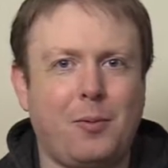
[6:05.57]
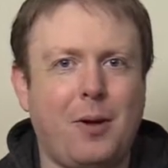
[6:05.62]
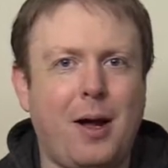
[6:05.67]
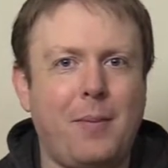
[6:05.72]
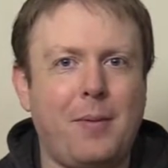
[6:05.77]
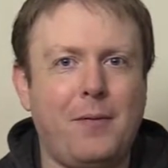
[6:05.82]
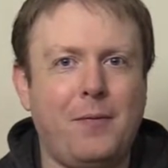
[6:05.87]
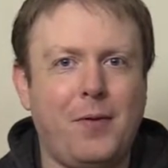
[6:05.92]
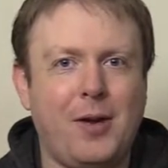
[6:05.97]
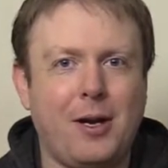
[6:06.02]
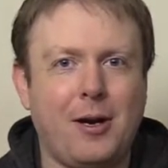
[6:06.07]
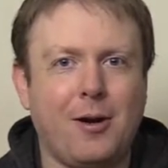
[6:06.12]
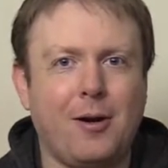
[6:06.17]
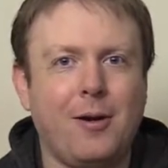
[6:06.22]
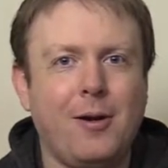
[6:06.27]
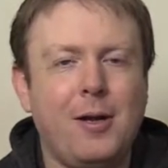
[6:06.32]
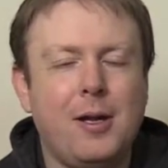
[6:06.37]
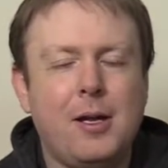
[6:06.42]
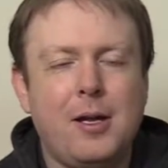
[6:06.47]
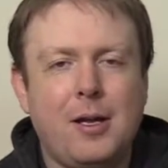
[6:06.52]
Robin
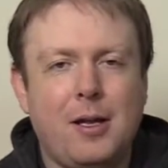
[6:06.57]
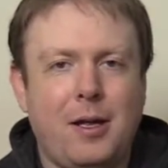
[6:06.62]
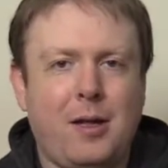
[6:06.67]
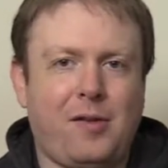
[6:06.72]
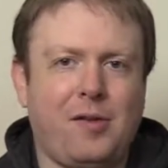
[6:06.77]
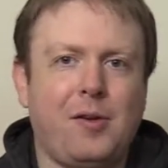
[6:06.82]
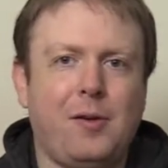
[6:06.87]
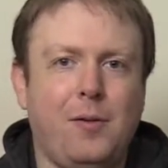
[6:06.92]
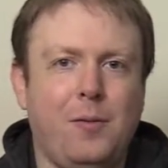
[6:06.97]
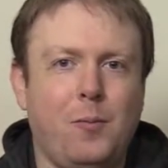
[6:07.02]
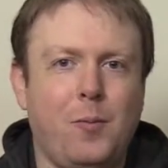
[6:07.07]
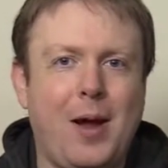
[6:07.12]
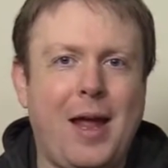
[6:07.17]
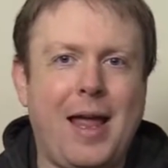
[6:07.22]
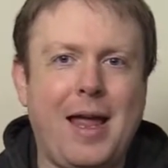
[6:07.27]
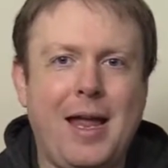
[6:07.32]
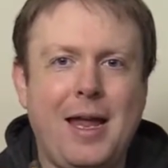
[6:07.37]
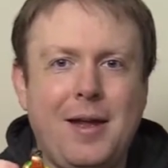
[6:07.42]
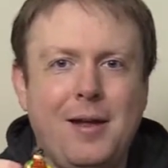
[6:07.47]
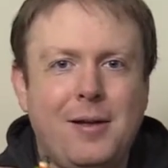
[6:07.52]
figure a certain
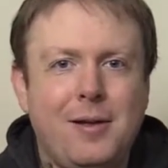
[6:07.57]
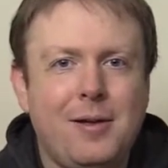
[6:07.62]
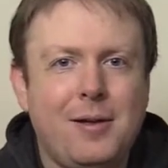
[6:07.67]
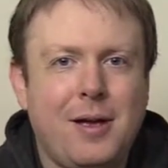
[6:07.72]
way,